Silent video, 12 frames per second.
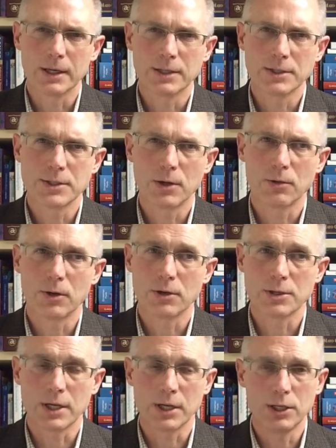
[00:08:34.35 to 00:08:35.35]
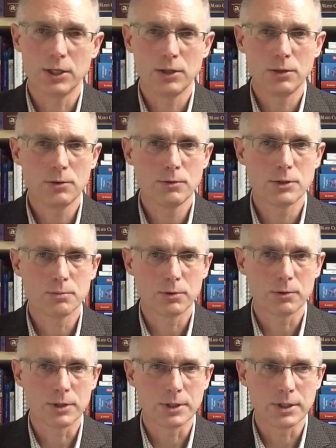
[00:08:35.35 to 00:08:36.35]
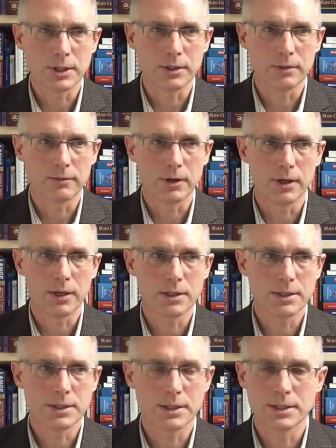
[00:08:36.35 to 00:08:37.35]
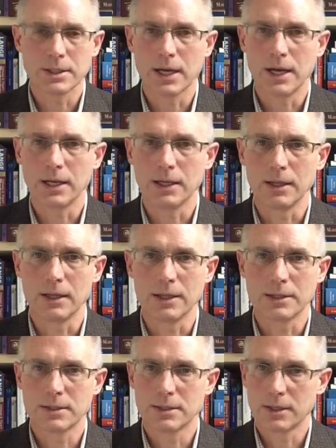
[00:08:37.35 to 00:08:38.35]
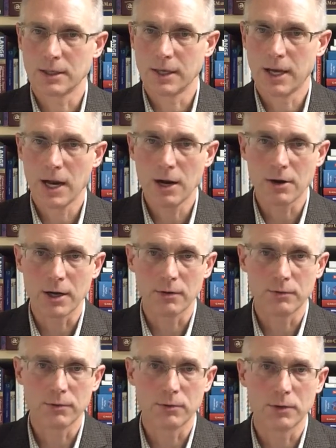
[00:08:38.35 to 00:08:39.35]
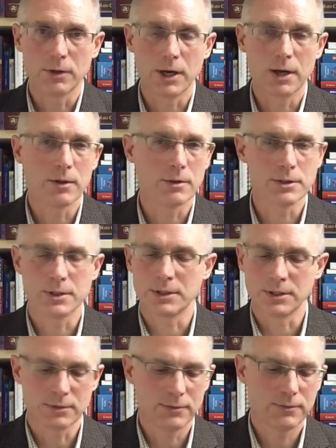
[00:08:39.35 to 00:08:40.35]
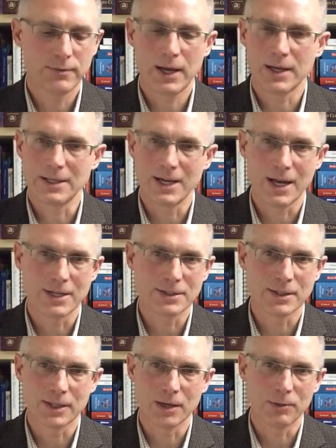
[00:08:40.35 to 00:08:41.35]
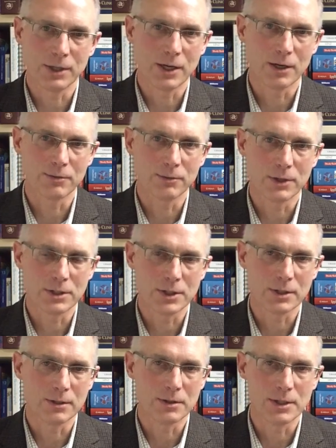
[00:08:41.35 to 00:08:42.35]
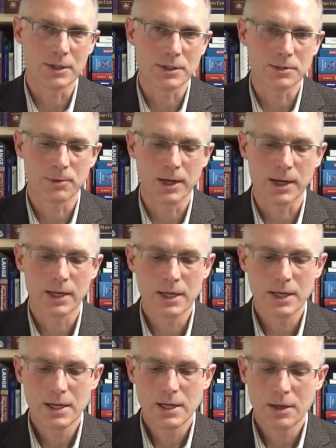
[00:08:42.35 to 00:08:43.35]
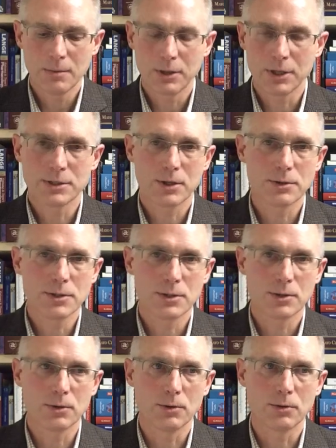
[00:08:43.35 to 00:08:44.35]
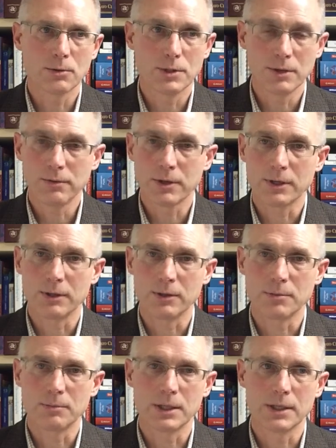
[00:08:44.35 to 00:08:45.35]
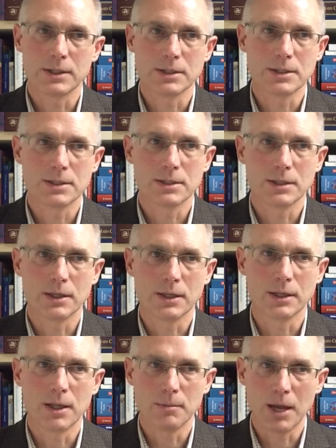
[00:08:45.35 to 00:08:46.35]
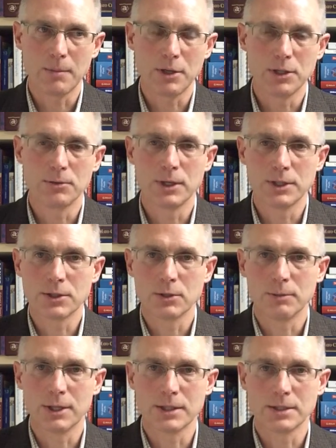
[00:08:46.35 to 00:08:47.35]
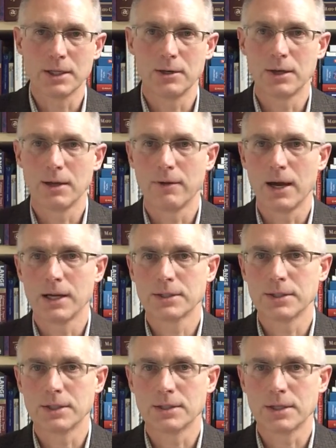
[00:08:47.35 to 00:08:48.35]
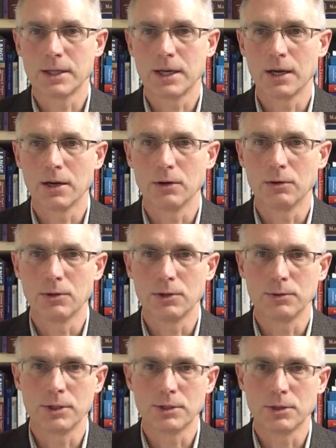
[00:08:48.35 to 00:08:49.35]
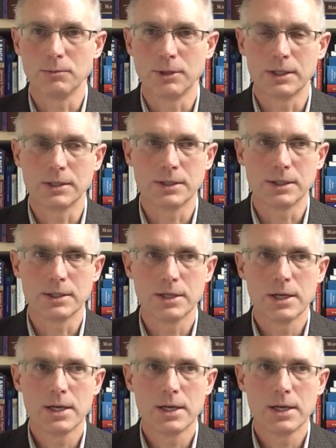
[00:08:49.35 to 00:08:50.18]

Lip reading: So there's a huge portion of our society that's caring for others. This is fantastic that we care for each other in this way. But it's also difficult because they may be doing so because they don't have access to care, or doing so because it's